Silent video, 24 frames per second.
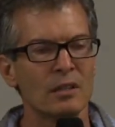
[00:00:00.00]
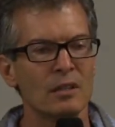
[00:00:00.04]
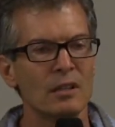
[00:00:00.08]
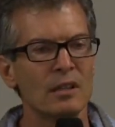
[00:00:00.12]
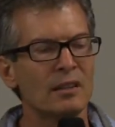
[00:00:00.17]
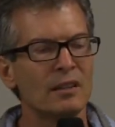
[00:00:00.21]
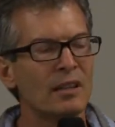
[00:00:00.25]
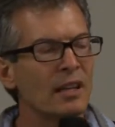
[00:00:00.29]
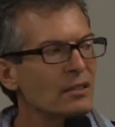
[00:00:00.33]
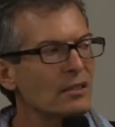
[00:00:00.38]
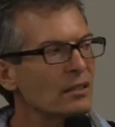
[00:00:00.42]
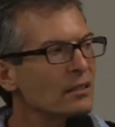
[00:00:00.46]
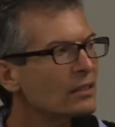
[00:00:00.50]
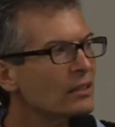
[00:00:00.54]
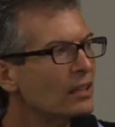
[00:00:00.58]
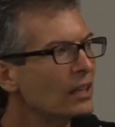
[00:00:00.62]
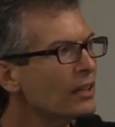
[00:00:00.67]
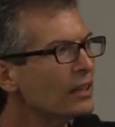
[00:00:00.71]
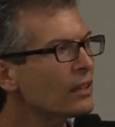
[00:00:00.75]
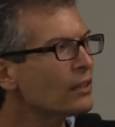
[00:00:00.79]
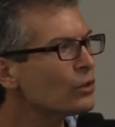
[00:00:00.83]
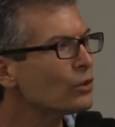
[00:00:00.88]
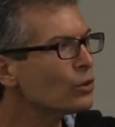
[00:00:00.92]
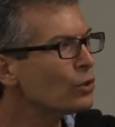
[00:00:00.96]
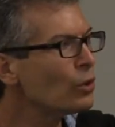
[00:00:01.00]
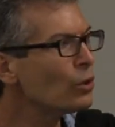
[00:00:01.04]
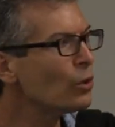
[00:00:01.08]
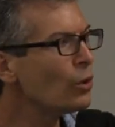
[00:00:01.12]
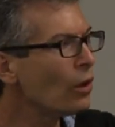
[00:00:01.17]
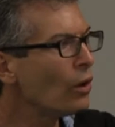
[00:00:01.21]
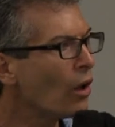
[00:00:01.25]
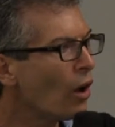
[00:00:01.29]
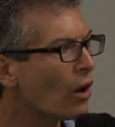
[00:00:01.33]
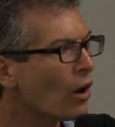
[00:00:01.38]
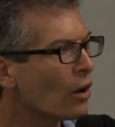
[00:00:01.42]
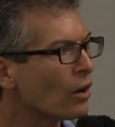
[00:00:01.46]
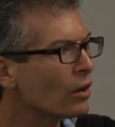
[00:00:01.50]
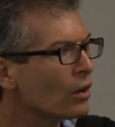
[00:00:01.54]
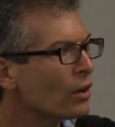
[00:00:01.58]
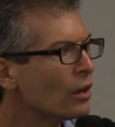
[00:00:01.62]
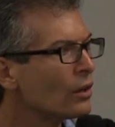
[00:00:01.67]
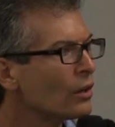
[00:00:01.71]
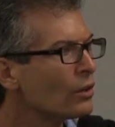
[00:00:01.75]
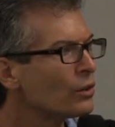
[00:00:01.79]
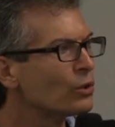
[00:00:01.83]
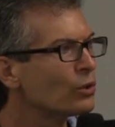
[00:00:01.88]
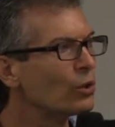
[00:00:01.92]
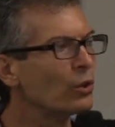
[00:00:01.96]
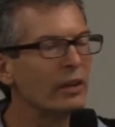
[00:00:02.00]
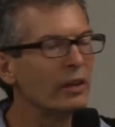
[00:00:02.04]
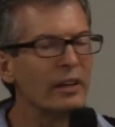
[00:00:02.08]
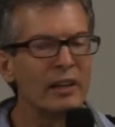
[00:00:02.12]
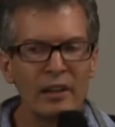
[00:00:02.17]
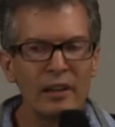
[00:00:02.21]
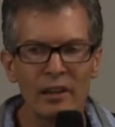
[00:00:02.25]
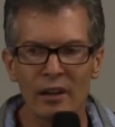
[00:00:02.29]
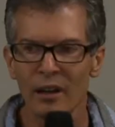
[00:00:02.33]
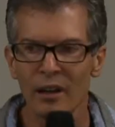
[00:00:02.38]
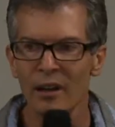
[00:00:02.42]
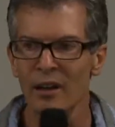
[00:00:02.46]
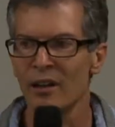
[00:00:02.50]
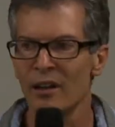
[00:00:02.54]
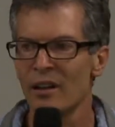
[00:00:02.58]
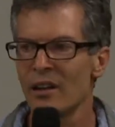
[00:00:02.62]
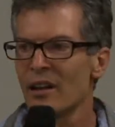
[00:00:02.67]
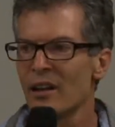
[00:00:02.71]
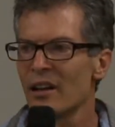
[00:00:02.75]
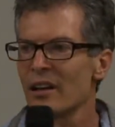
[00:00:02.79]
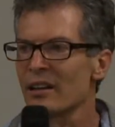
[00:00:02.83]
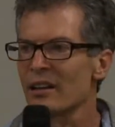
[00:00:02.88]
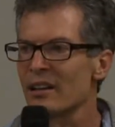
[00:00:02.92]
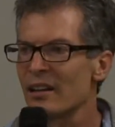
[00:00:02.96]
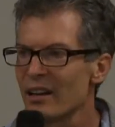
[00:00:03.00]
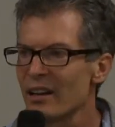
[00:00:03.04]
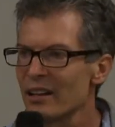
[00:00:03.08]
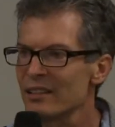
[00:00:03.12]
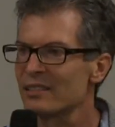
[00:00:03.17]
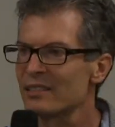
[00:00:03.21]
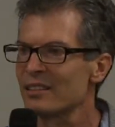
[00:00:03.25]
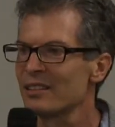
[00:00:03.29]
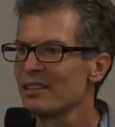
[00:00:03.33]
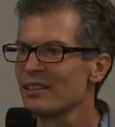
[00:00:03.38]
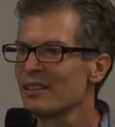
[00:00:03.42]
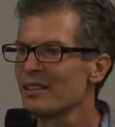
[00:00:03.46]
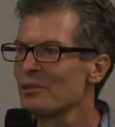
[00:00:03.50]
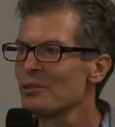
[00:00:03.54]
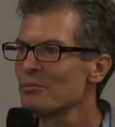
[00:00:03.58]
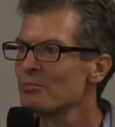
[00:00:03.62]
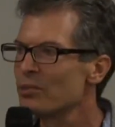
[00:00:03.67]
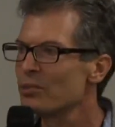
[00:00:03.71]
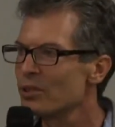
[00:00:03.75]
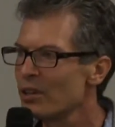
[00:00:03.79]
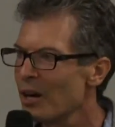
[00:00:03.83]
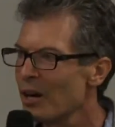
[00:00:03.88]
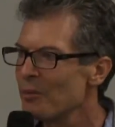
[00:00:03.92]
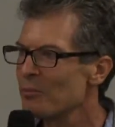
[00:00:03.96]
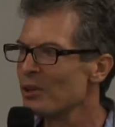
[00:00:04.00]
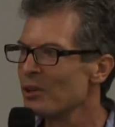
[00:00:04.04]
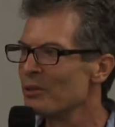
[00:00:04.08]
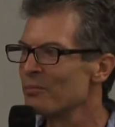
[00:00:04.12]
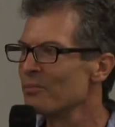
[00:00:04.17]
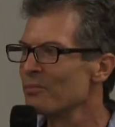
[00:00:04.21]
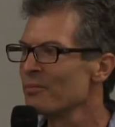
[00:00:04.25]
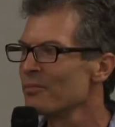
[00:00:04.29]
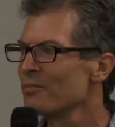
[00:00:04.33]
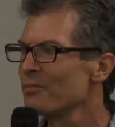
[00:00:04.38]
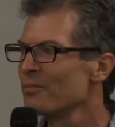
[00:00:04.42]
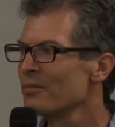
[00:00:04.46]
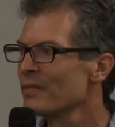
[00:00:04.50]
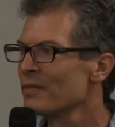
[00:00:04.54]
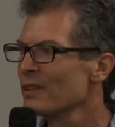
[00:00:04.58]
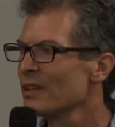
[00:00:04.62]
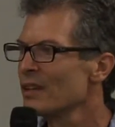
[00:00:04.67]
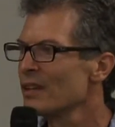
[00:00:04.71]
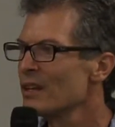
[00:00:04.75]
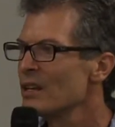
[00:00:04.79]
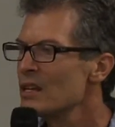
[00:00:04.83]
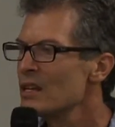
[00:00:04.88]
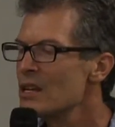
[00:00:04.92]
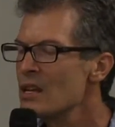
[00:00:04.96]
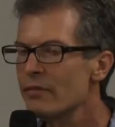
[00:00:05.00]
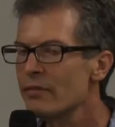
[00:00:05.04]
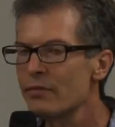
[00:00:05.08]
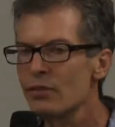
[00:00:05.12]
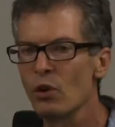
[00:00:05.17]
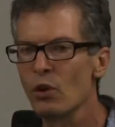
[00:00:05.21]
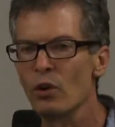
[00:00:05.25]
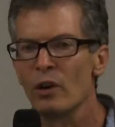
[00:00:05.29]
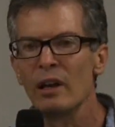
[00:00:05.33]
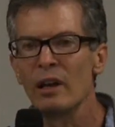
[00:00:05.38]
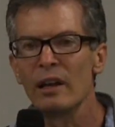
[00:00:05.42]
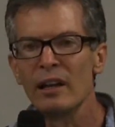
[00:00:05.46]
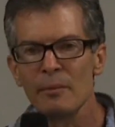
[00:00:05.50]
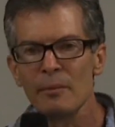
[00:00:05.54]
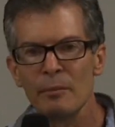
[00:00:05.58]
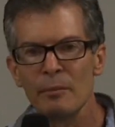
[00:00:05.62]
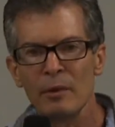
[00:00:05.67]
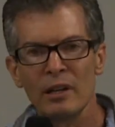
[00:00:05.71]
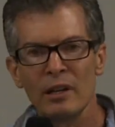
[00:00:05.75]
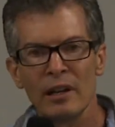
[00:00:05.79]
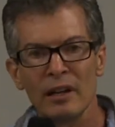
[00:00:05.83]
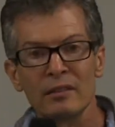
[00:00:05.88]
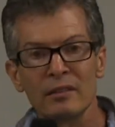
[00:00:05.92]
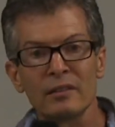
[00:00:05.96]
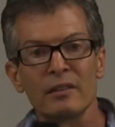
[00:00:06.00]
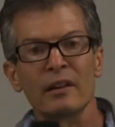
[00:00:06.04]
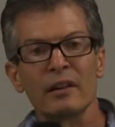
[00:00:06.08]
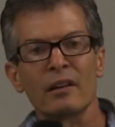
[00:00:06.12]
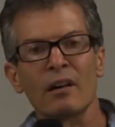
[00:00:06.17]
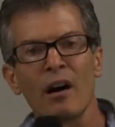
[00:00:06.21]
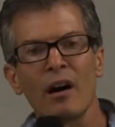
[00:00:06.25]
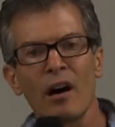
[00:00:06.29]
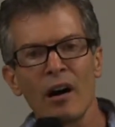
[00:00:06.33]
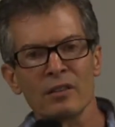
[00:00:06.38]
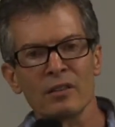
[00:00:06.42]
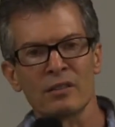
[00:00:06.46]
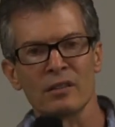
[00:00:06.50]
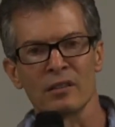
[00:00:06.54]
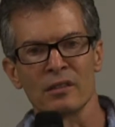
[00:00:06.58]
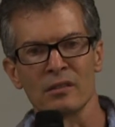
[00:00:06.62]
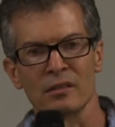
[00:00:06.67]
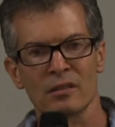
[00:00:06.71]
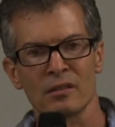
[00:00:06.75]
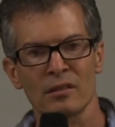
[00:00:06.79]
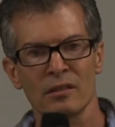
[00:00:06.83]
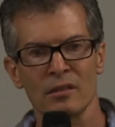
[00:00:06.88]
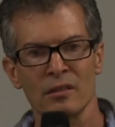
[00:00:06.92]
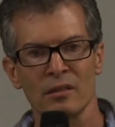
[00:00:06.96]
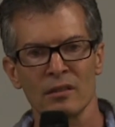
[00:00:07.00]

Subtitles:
It doesn't take too long to heal a gut problem if you eliminate the causes.